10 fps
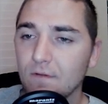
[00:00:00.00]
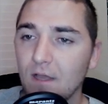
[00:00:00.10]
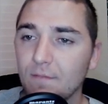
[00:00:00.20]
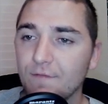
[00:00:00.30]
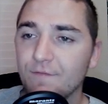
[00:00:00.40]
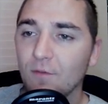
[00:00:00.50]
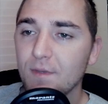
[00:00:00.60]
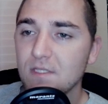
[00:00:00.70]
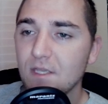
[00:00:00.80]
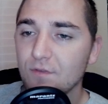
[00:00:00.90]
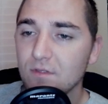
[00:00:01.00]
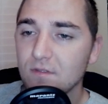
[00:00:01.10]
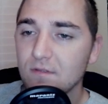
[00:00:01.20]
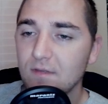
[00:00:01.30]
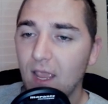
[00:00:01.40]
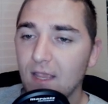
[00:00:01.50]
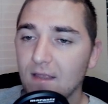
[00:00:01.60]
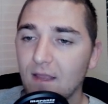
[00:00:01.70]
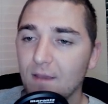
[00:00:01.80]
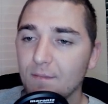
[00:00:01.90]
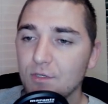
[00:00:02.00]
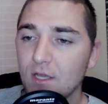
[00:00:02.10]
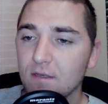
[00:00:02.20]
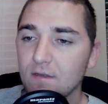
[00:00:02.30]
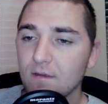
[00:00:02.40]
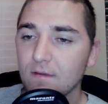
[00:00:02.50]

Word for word: Have my Fell Beasts even taken damage yet?